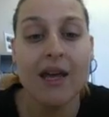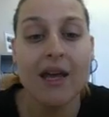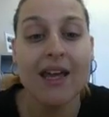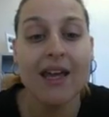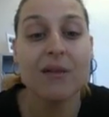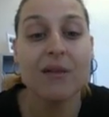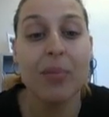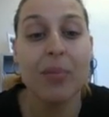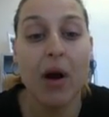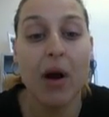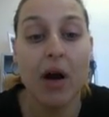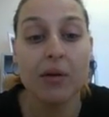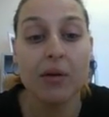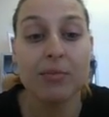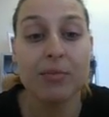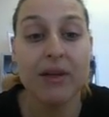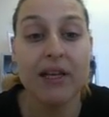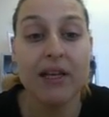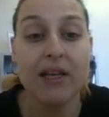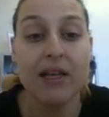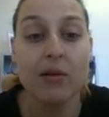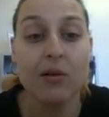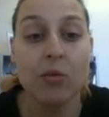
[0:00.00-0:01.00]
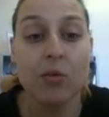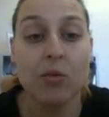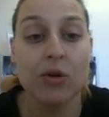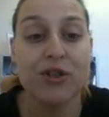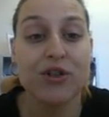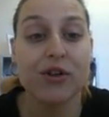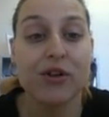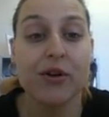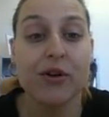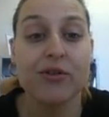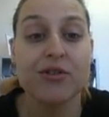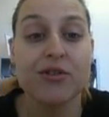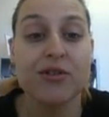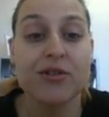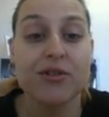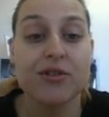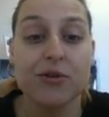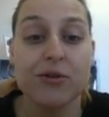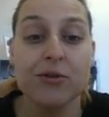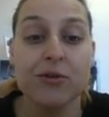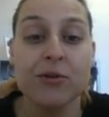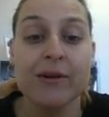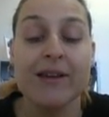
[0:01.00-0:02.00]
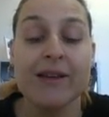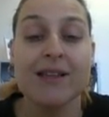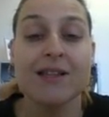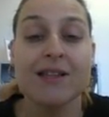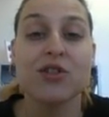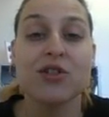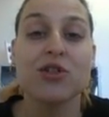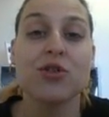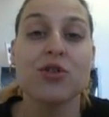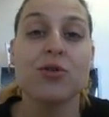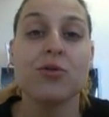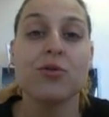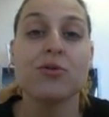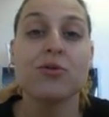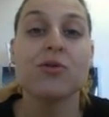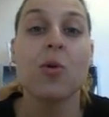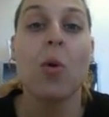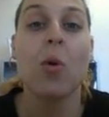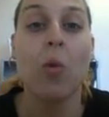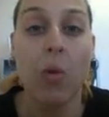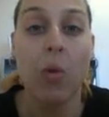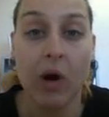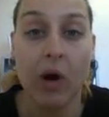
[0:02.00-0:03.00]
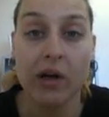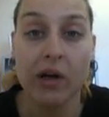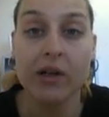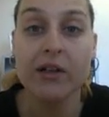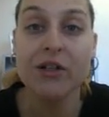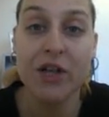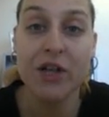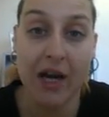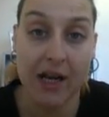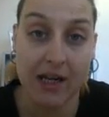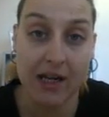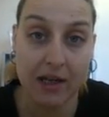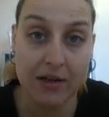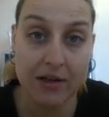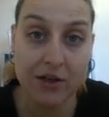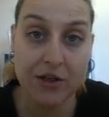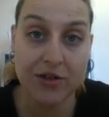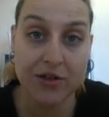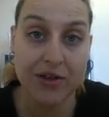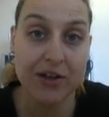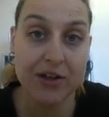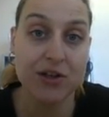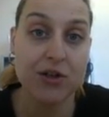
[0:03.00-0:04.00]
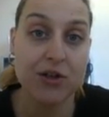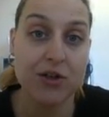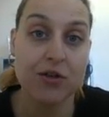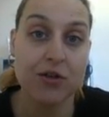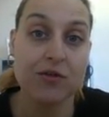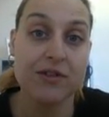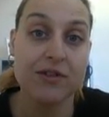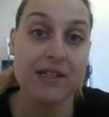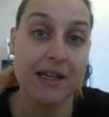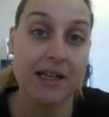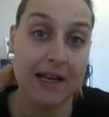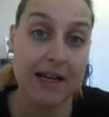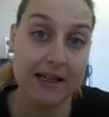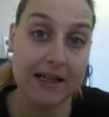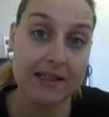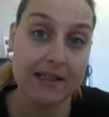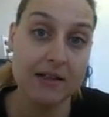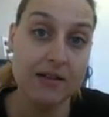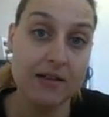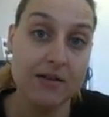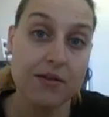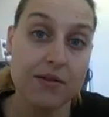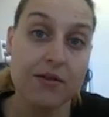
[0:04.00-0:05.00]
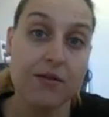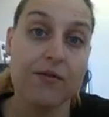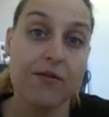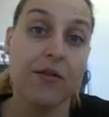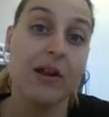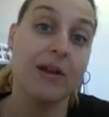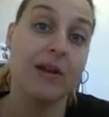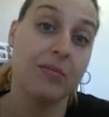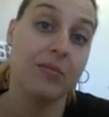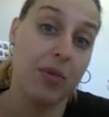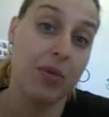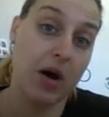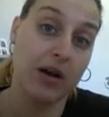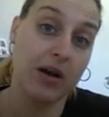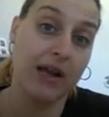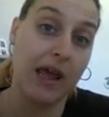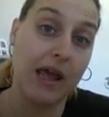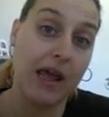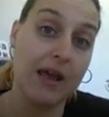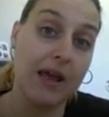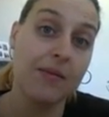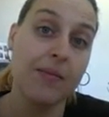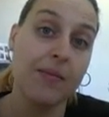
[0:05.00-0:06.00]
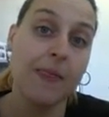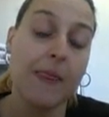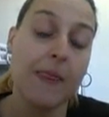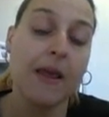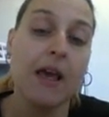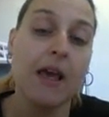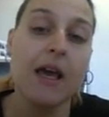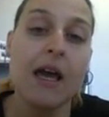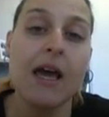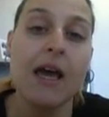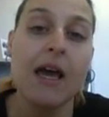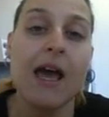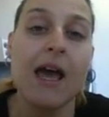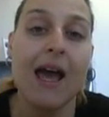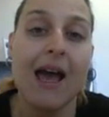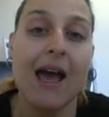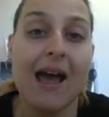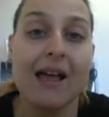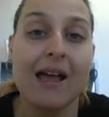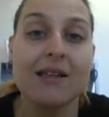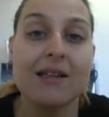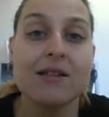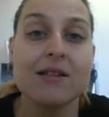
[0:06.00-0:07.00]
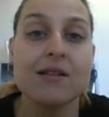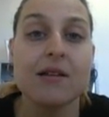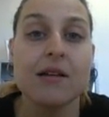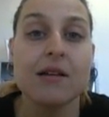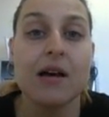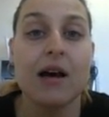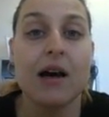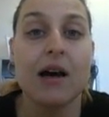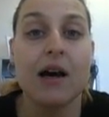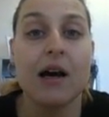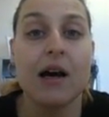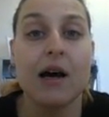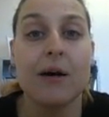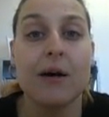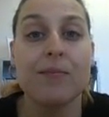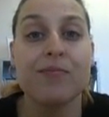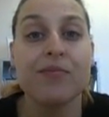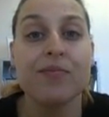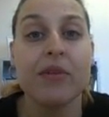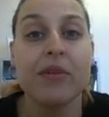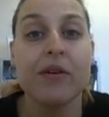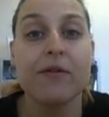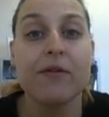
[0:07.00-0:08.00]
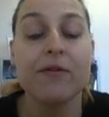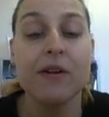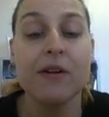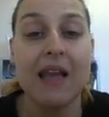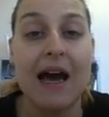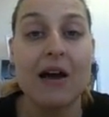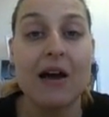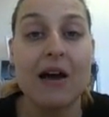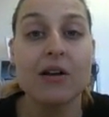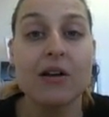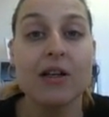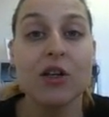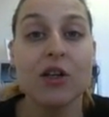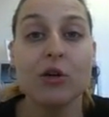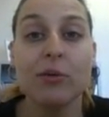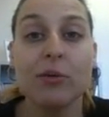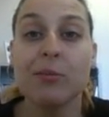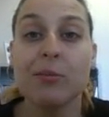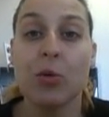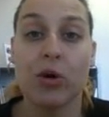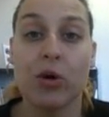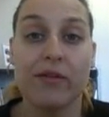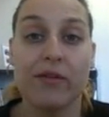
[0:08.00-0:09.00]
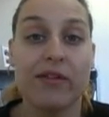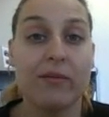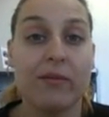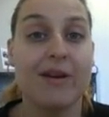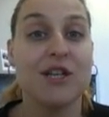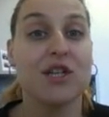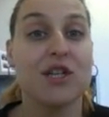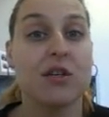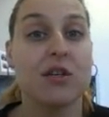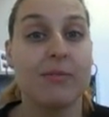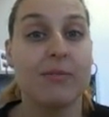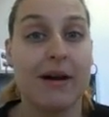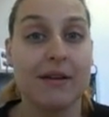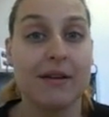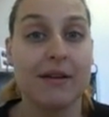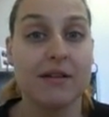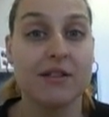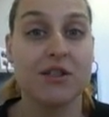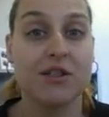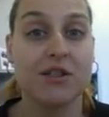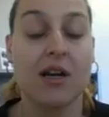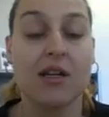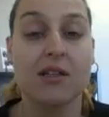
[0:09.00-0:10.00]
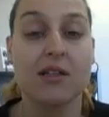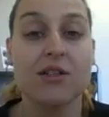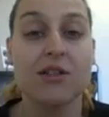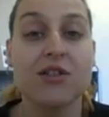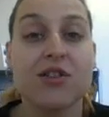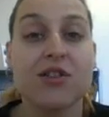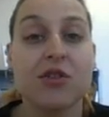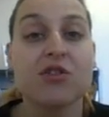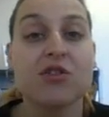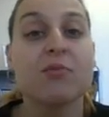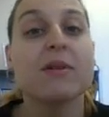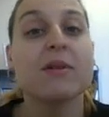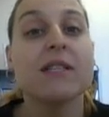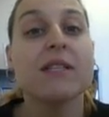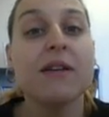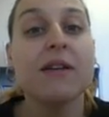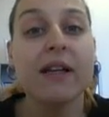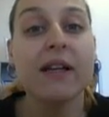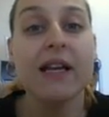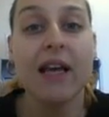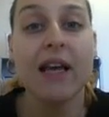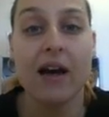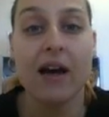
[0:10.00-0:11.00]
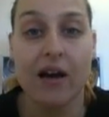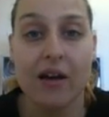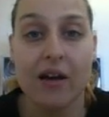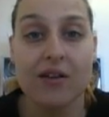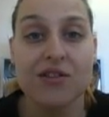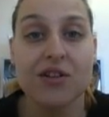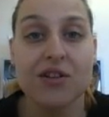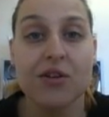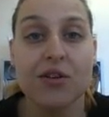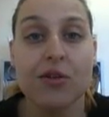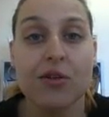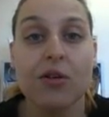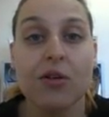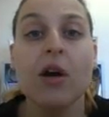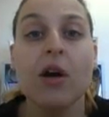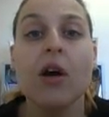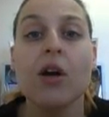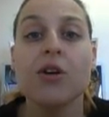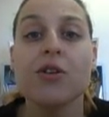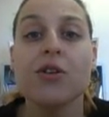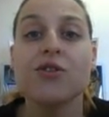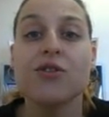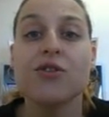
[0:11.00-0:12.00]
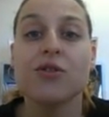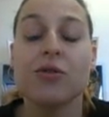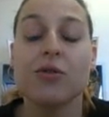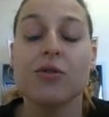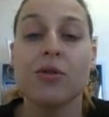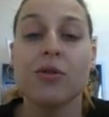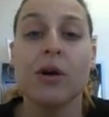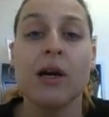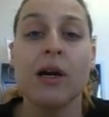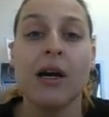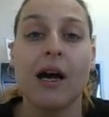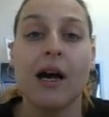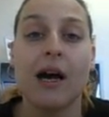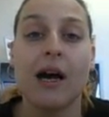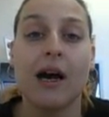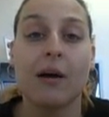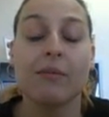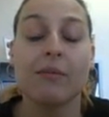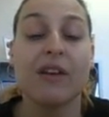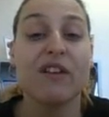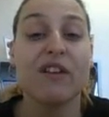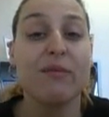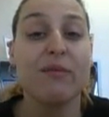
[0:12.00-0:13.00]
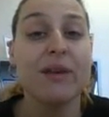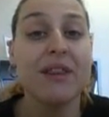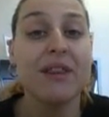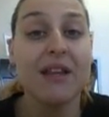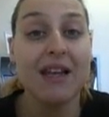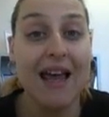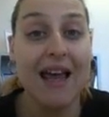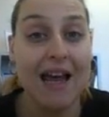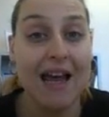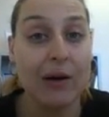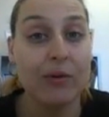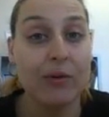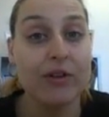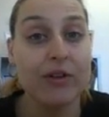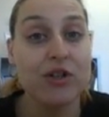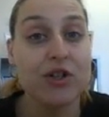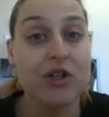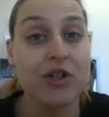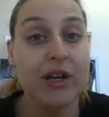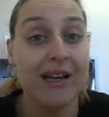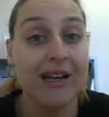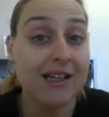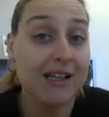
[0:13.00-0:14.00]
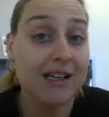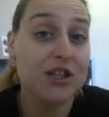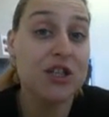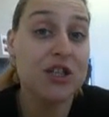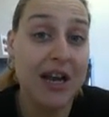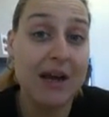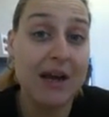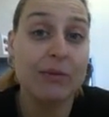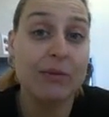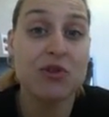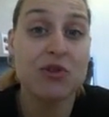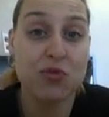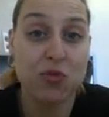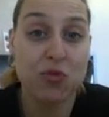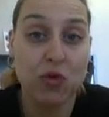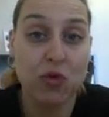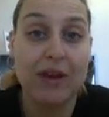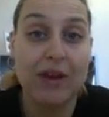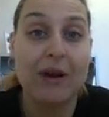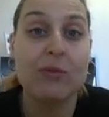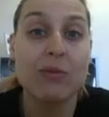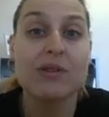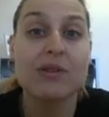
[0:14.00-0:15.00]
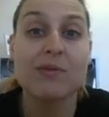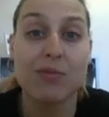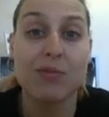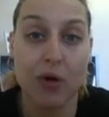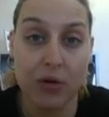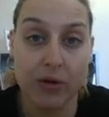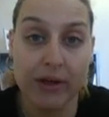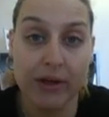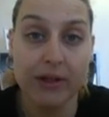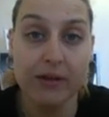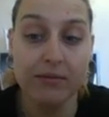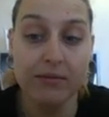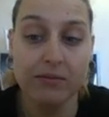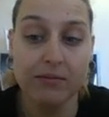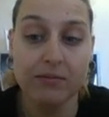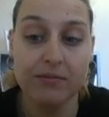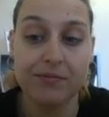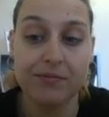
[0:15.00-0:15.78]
In part B, what you're going to do is choose one challenge that you've selected in part A and fill out a little bit more information about this challenge. So specifically, I ask you to give me the English language rule that was broken.